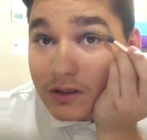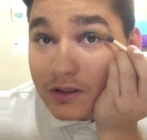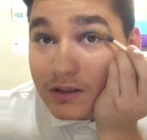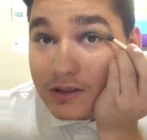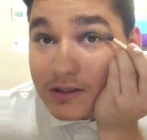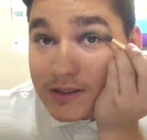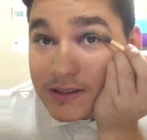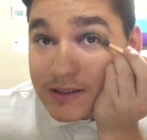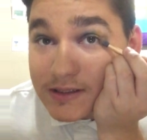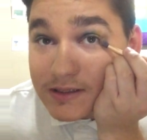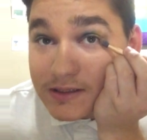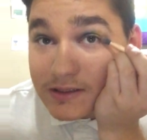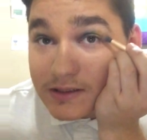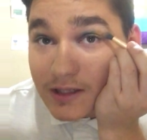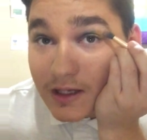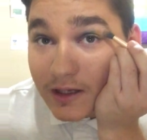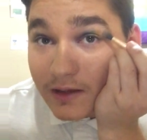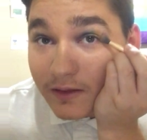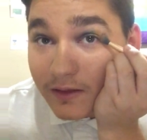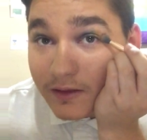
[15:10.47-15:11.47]
to
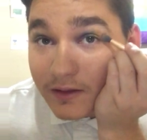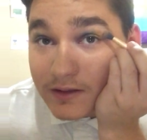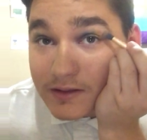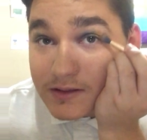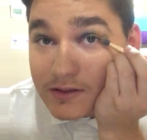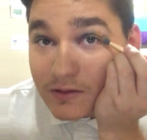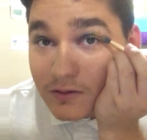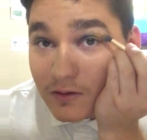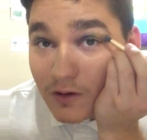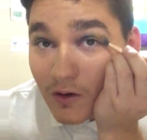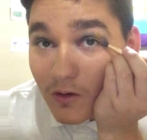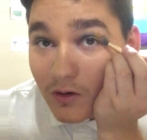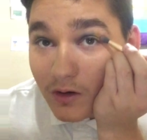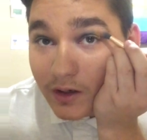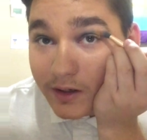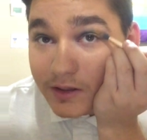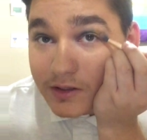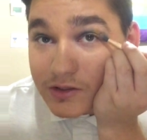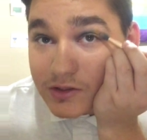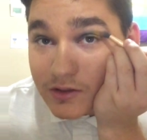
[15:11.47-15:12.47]
set this
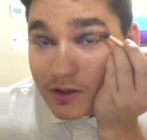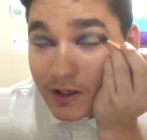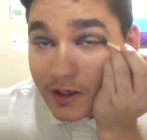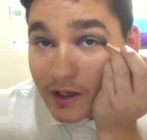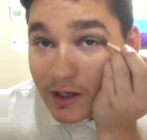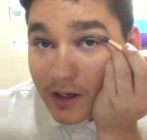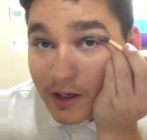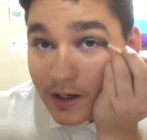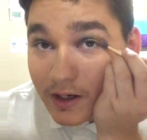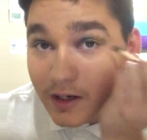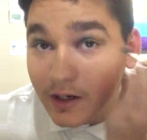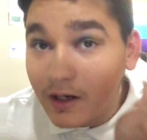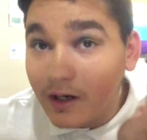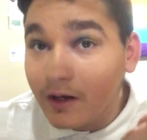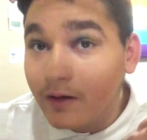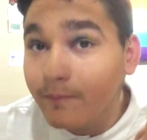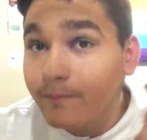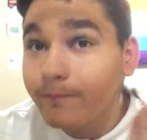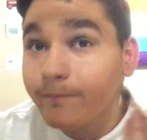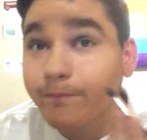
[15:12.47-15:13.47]
orange right here.